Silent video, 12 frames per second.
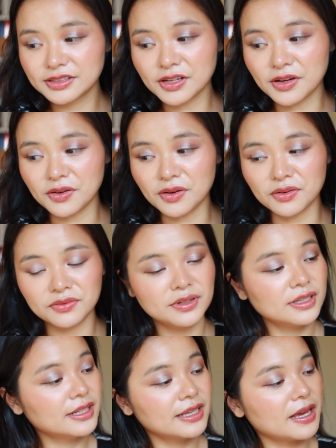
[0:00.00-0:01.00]
So
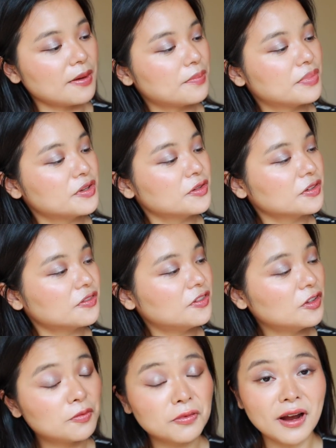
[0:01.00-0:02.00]
really
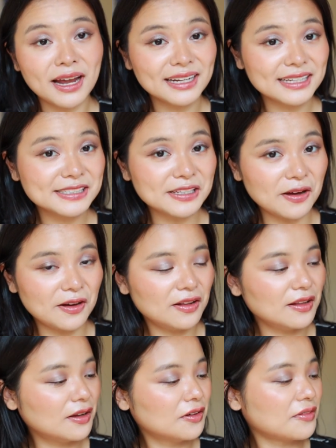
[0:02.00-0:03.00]
beautiful products
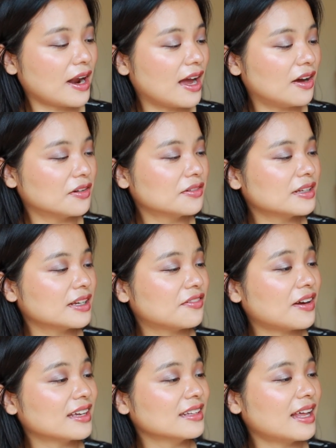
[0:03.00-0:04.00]
all around.
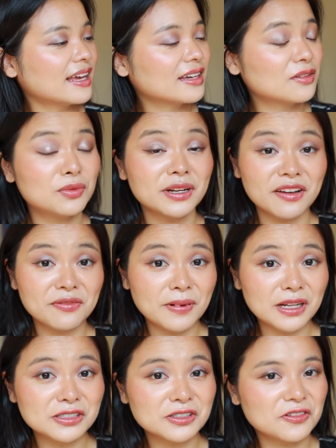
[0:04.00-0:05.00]
If I like what I've
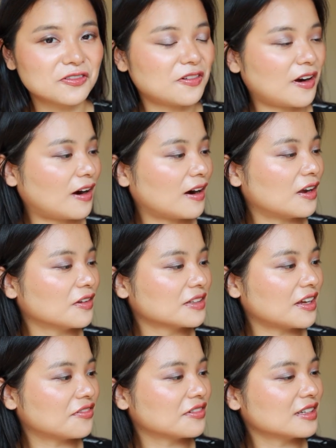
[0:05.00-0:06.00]
bought so far, I'll
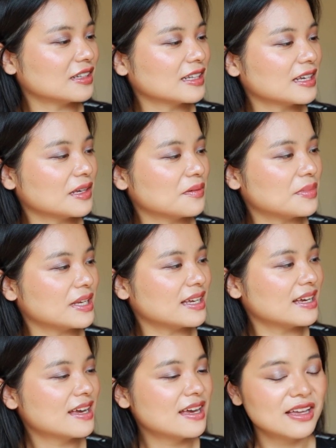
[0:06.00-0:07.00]
definitely
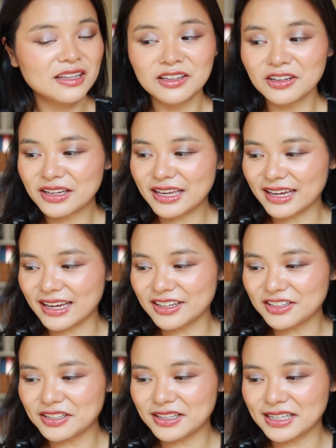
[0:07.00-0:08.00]
be looking
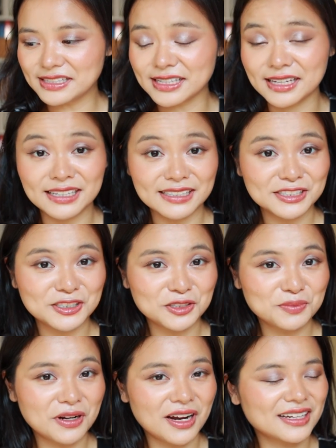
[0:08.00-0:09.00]
into these
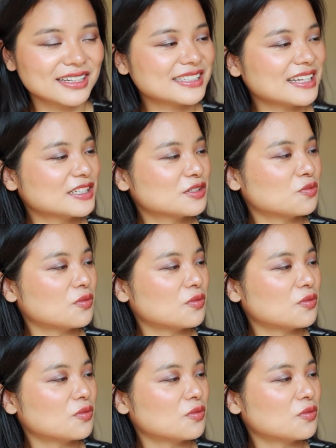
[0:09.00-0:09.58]
additional products as